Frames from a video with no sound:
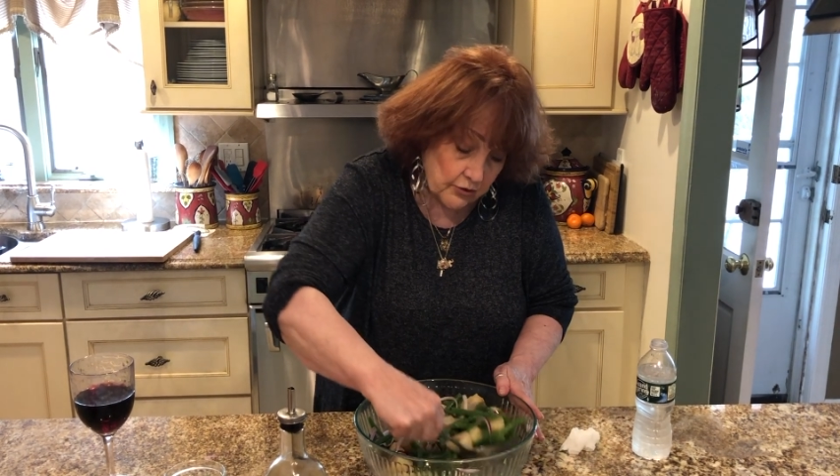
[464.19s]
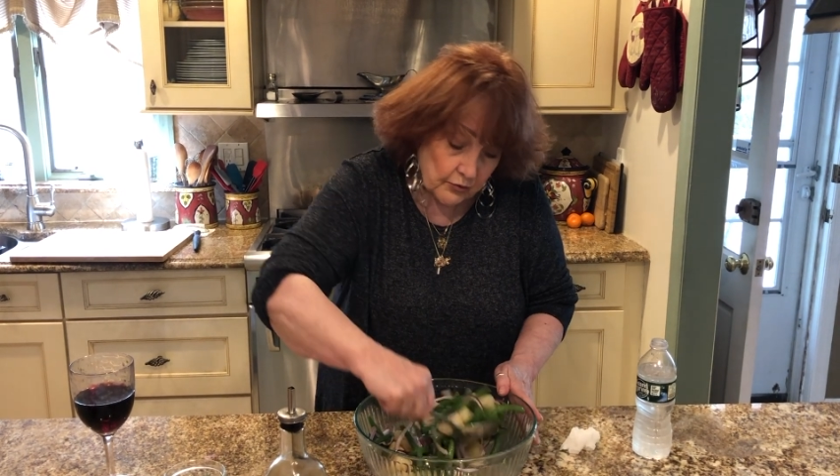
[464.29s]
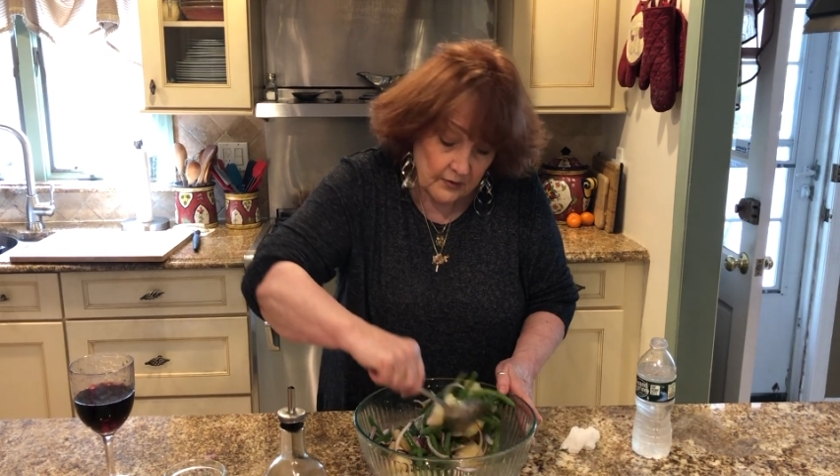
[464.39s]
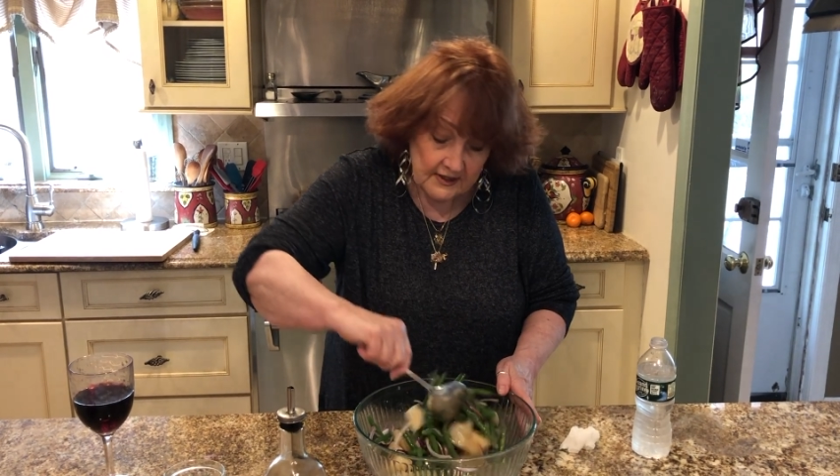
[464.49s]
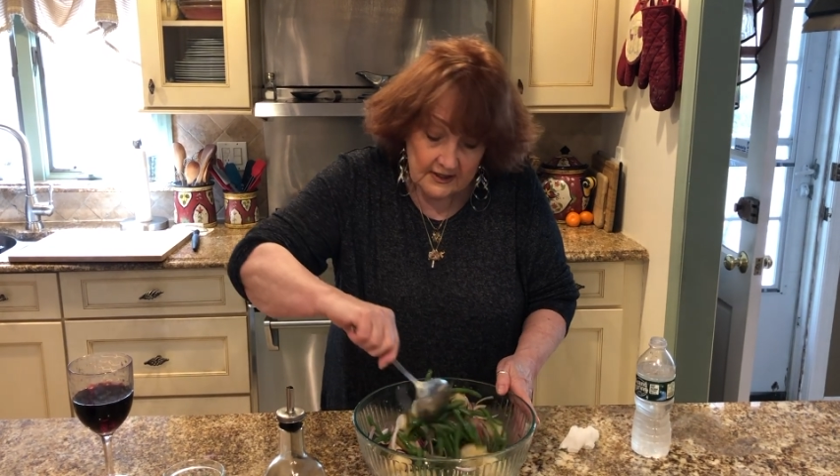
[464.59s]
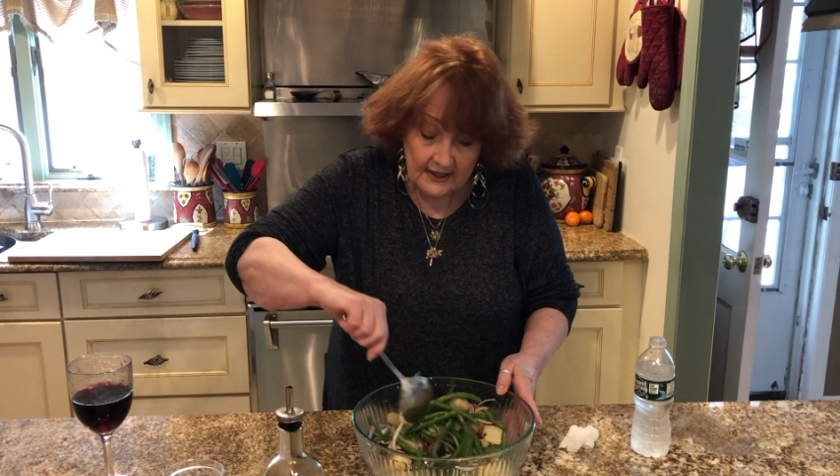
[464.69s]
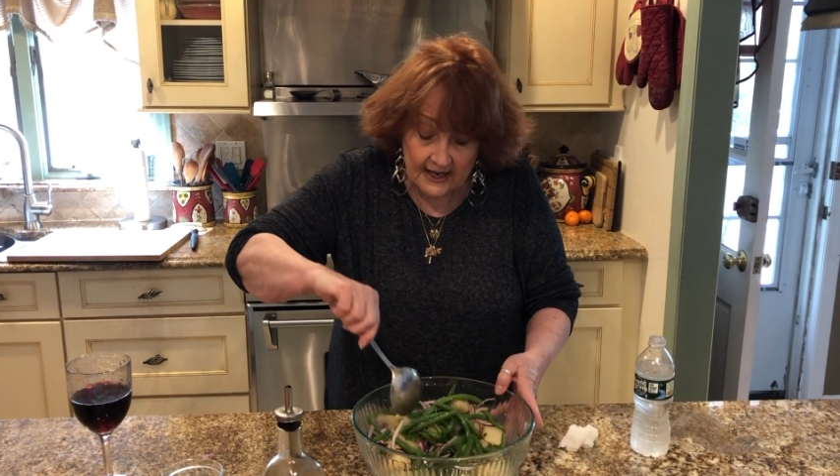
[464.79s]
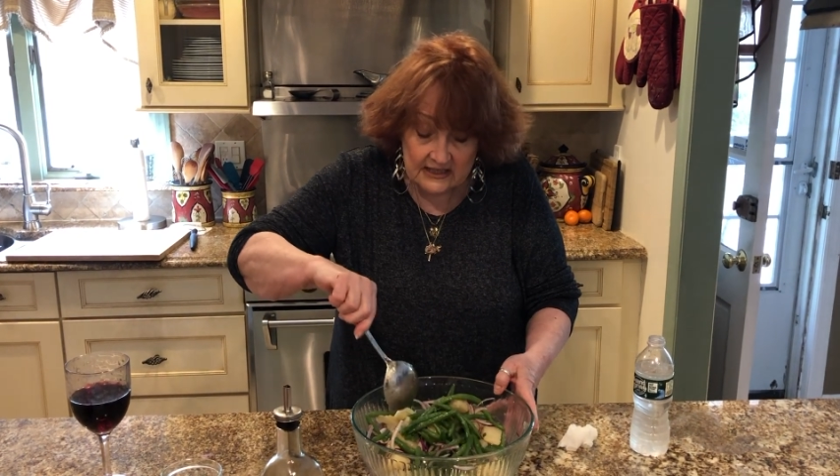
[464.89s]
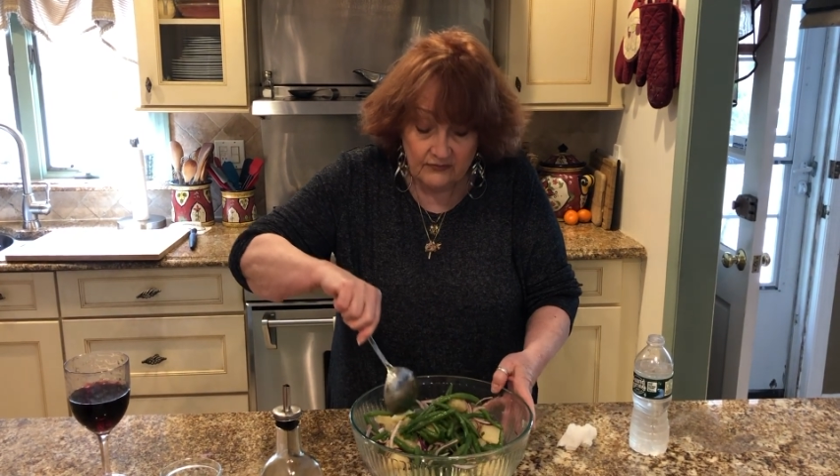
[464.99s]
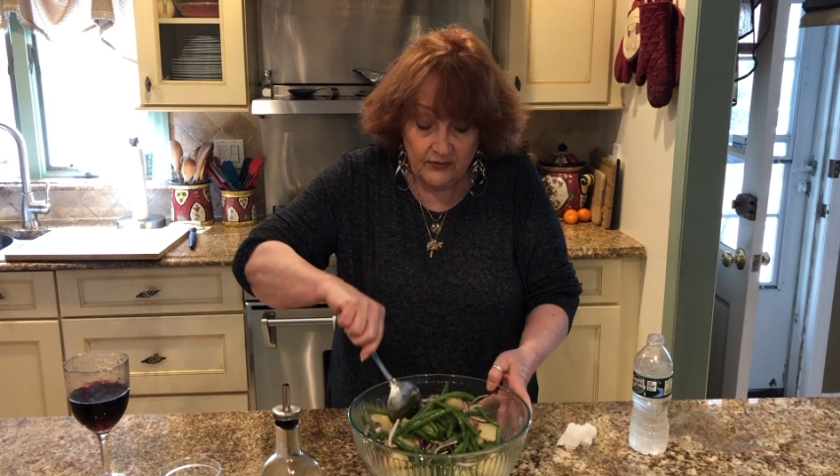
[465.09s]
you in the
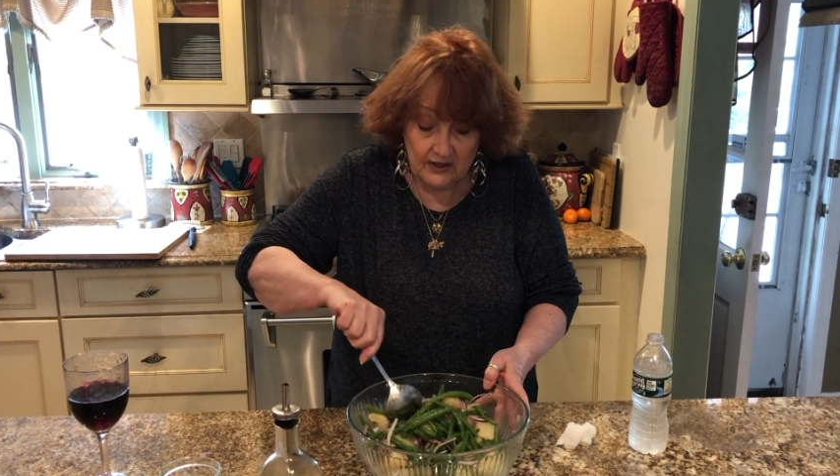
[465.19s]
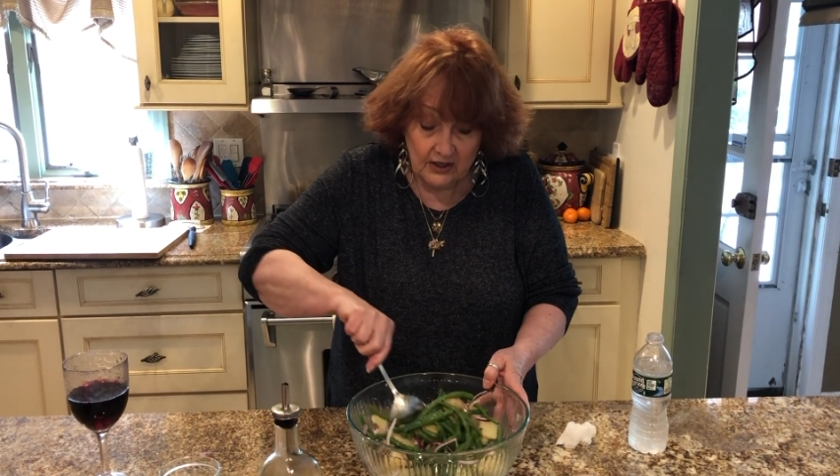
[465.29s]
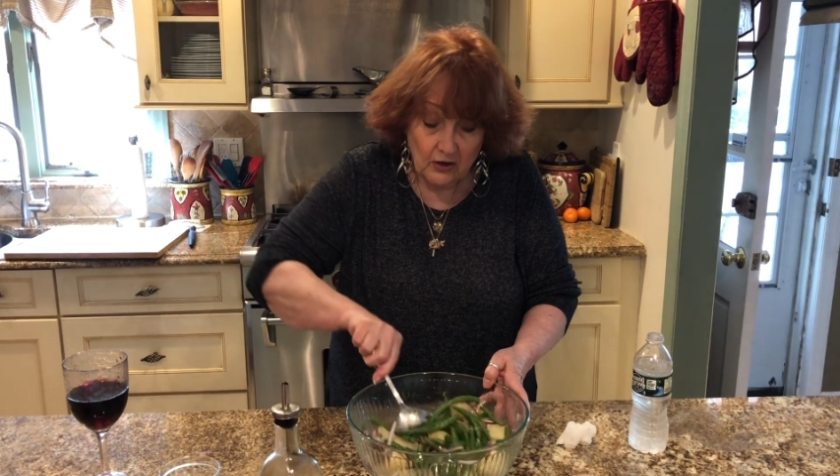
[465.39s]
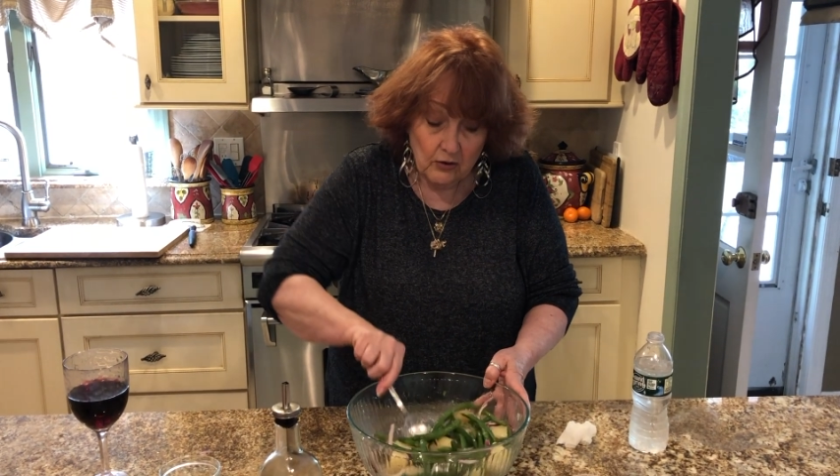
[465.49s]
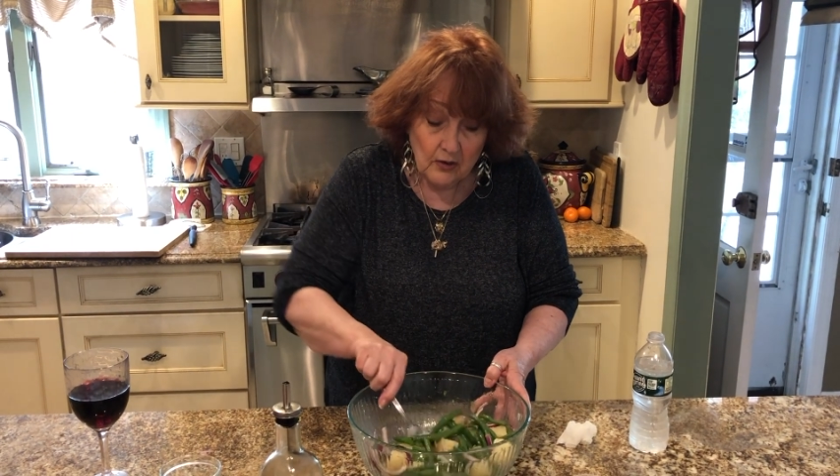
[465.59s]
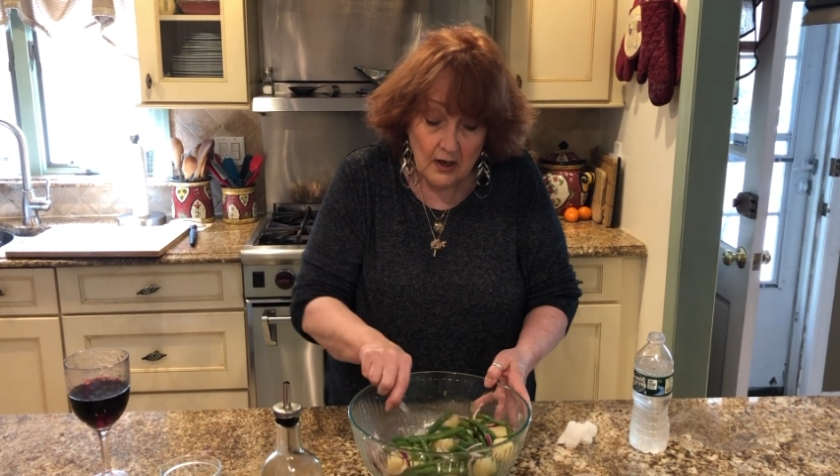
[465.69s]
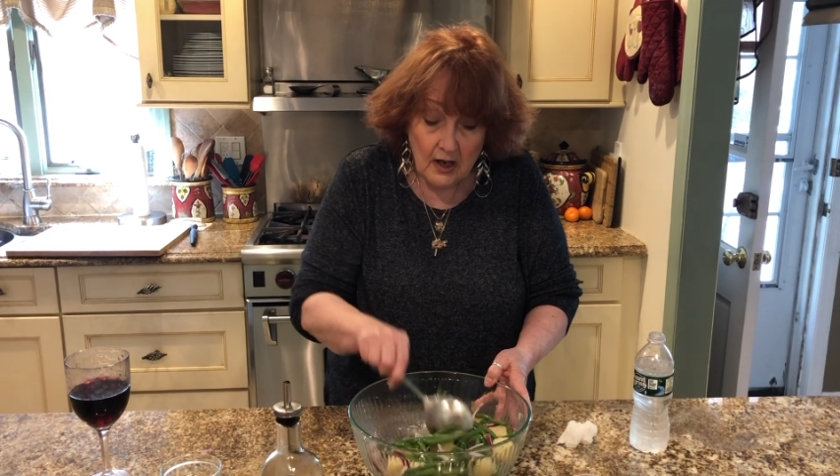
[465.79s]
last video,